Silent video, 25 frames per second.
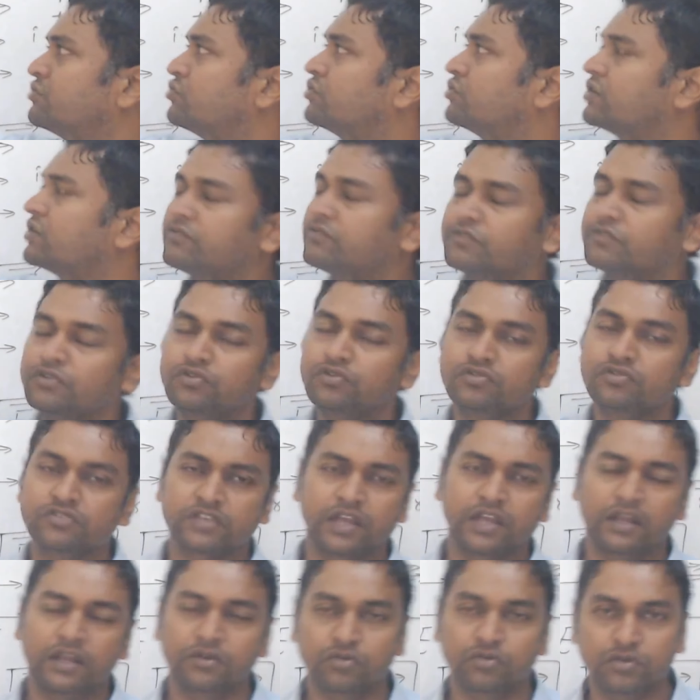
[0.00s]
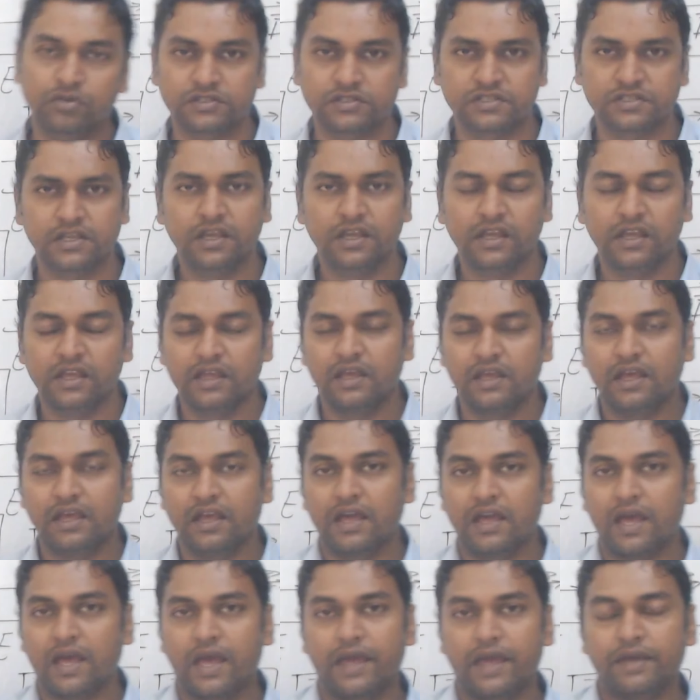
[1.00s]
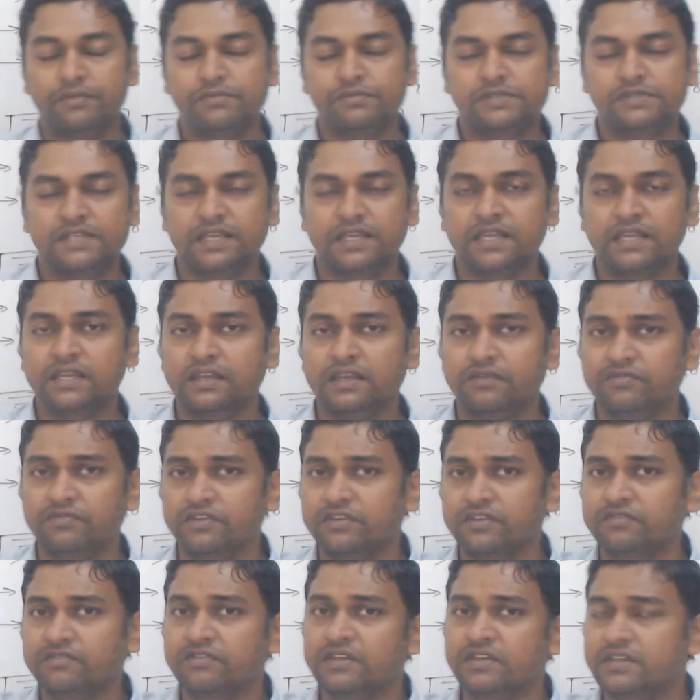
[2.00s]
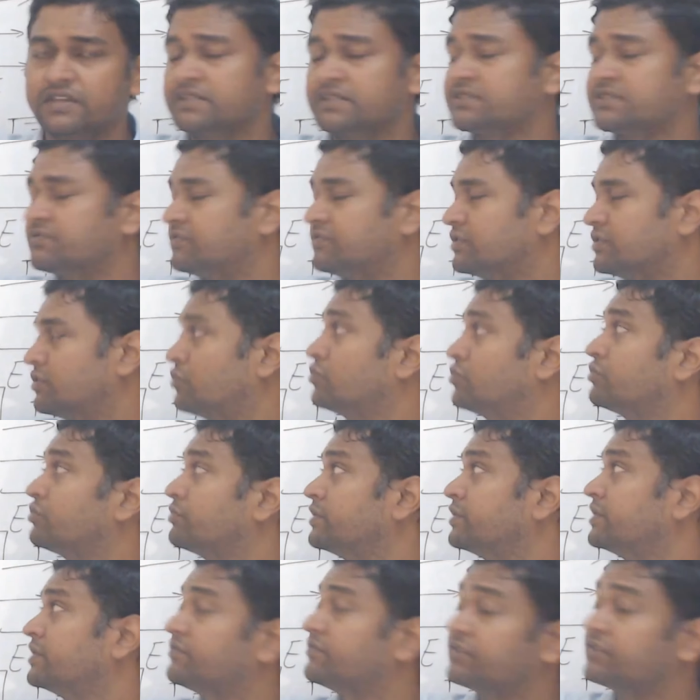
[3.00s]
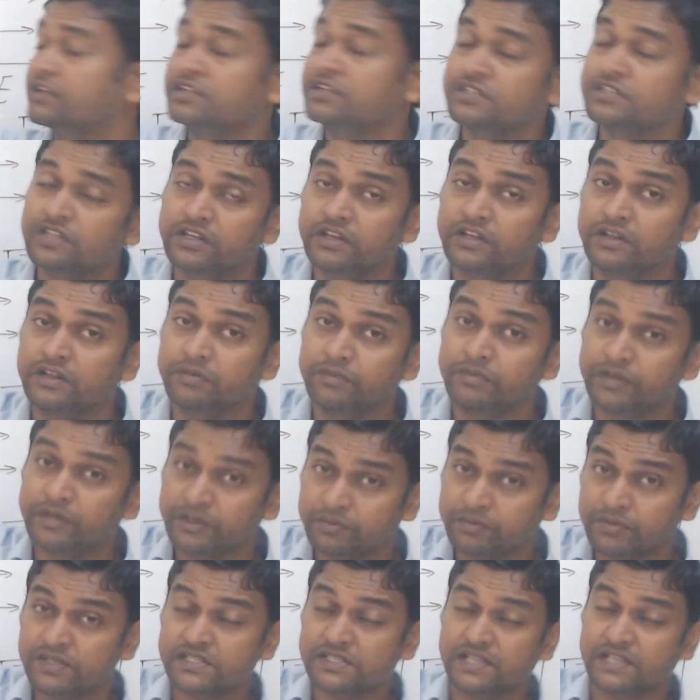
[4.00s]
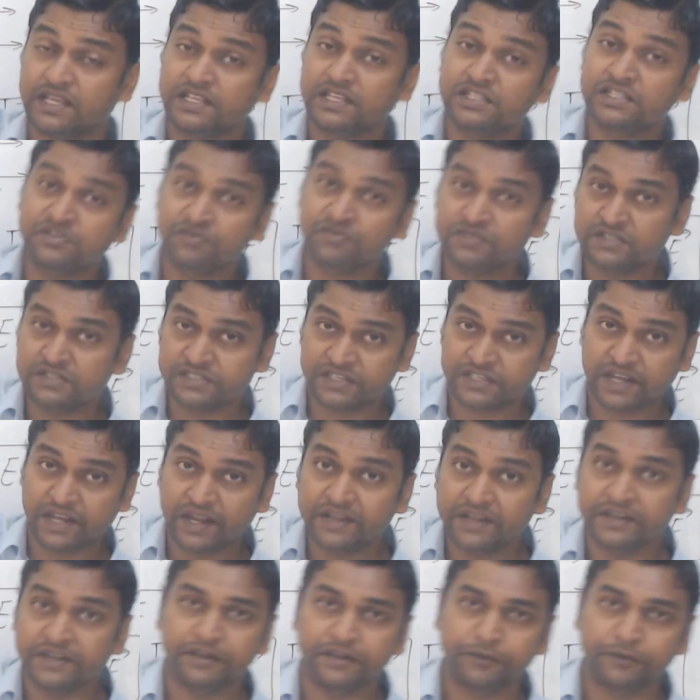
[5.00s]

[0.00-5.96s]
have to use calculus. I am saying everywhere else without my differential element, my signs will stand.